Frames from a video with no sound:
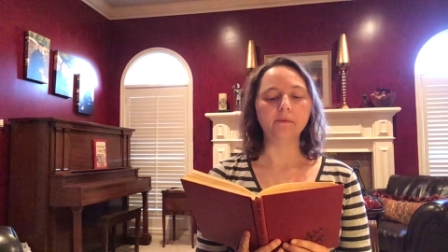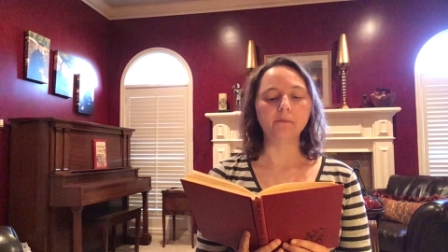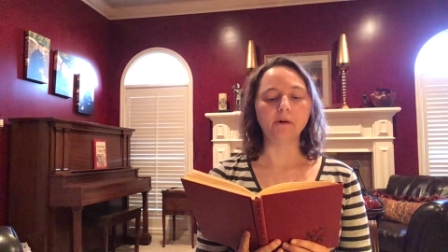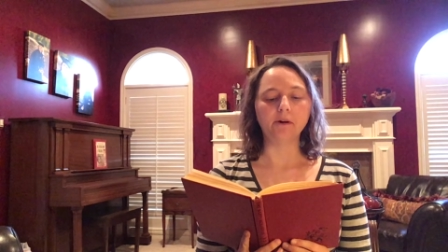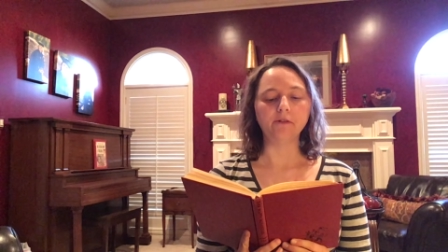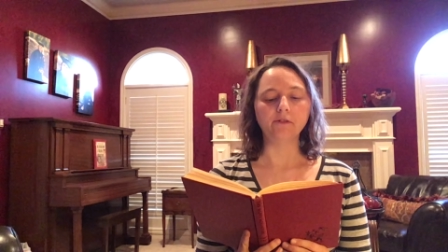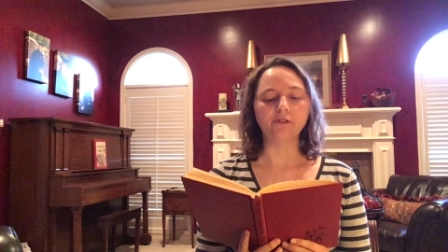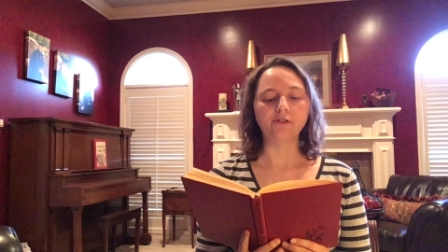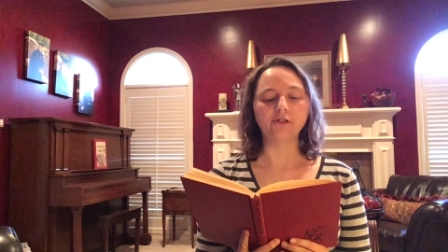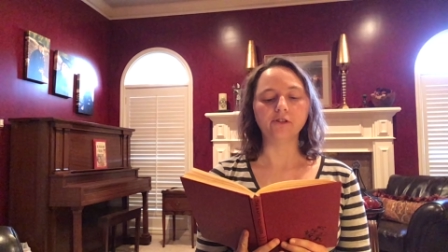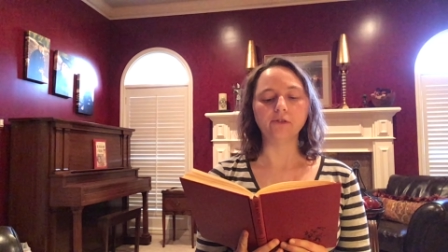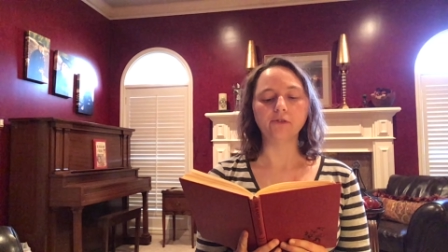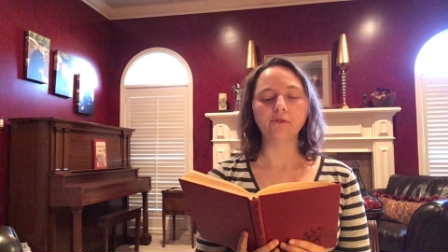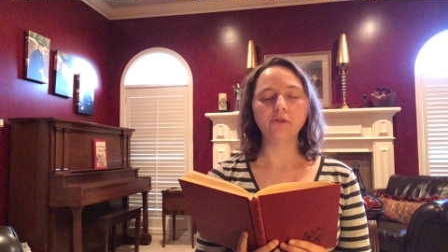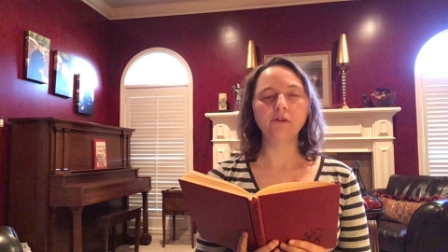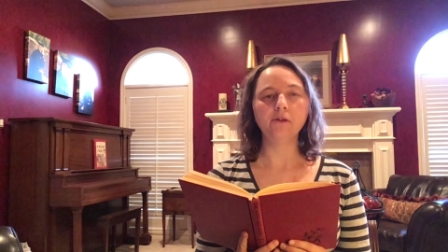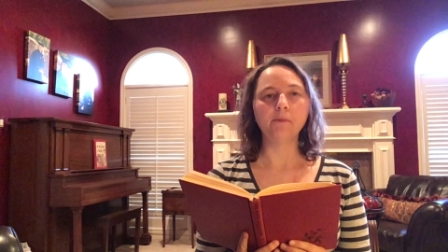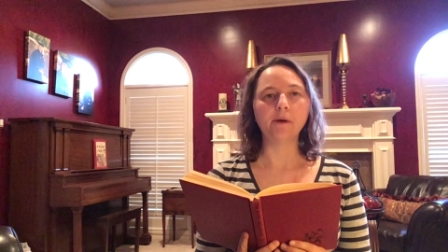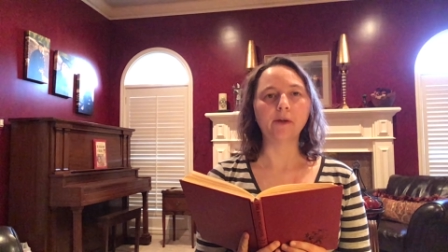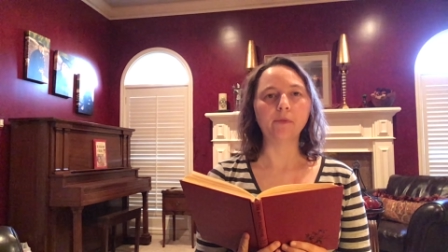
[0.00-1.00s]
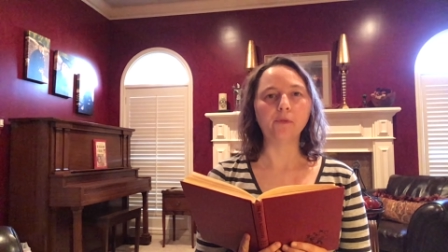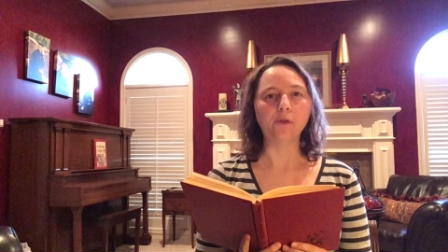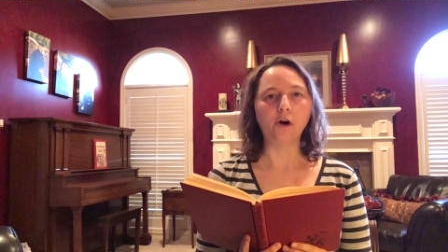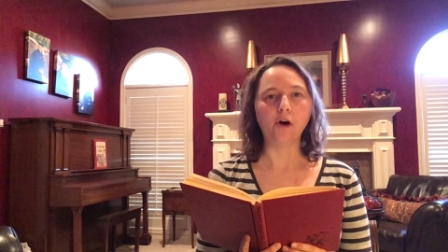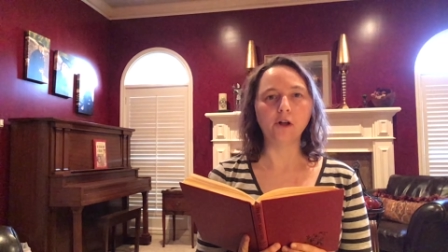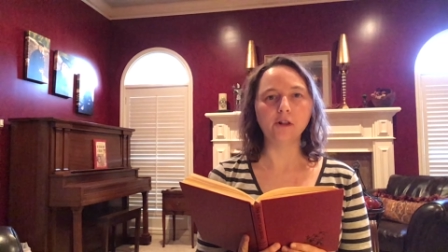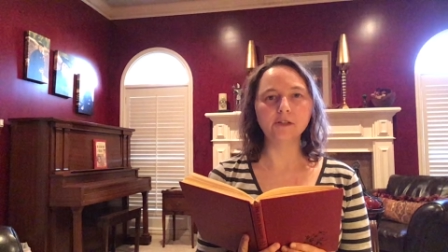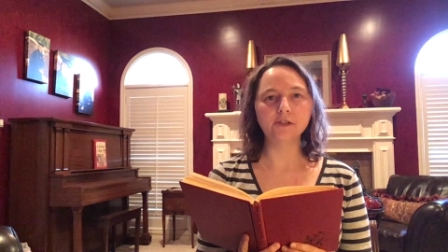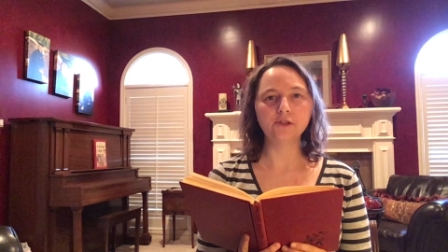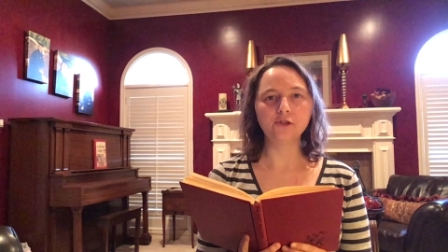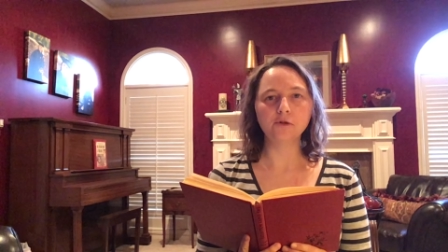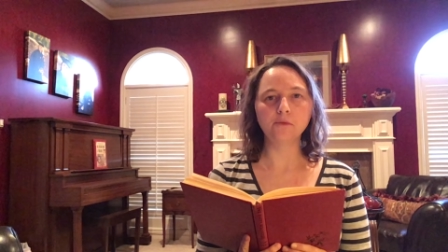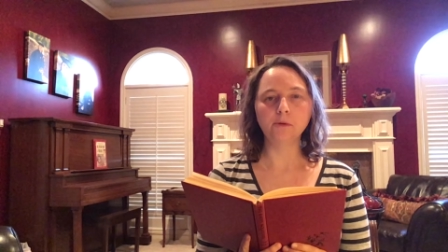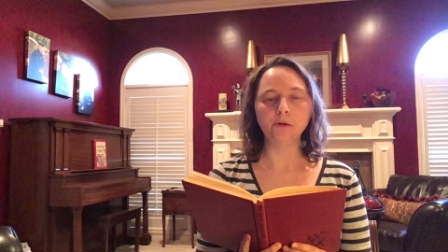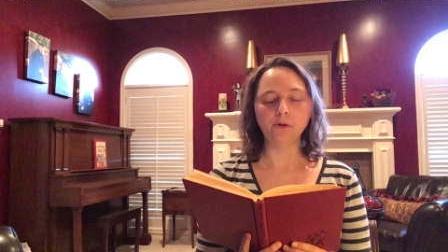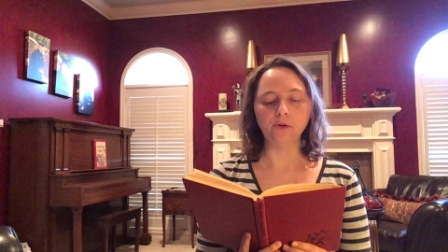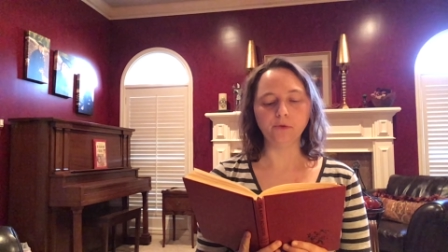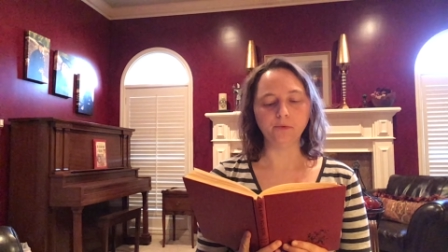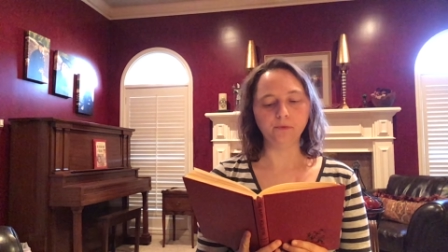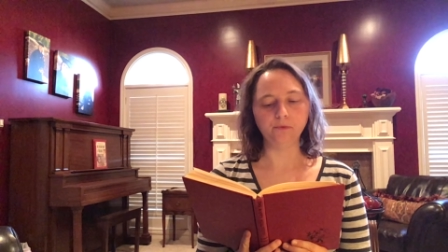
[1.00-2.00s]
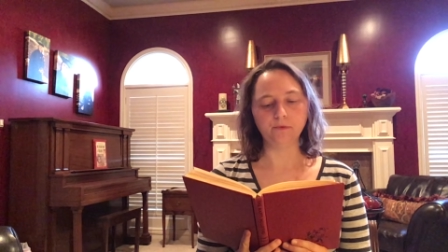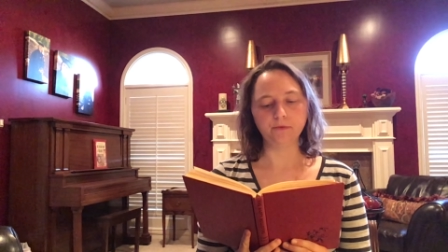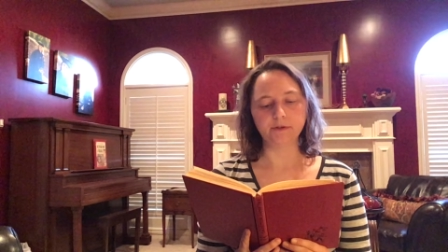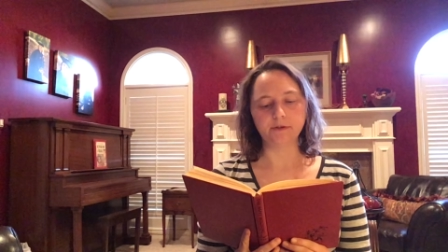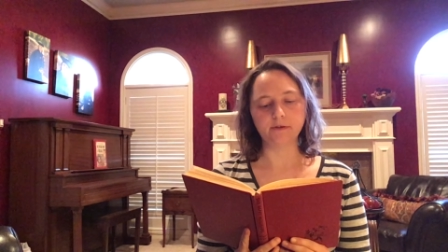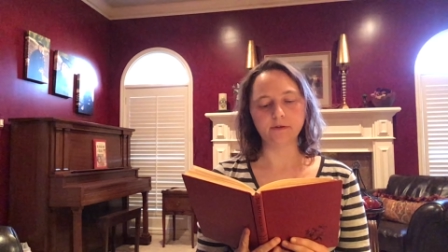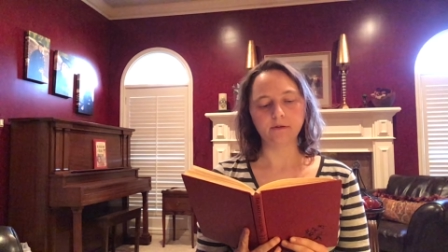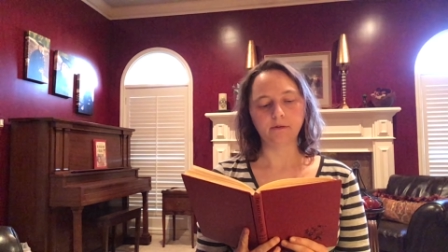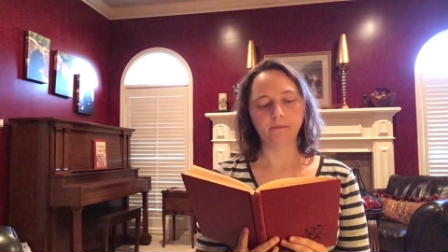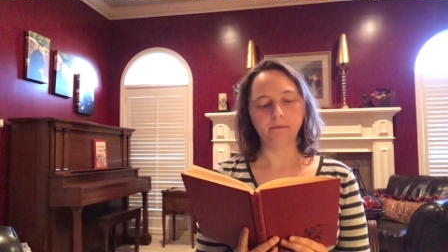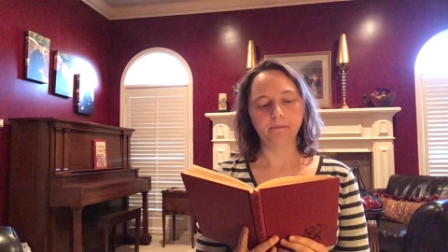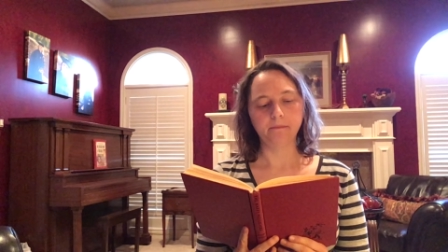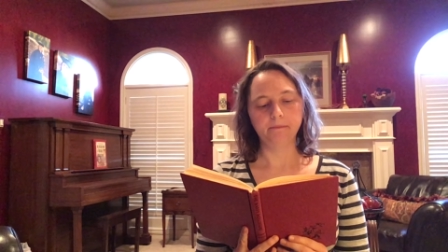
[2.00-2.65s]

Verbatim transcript: among the children about the Hollister balloons.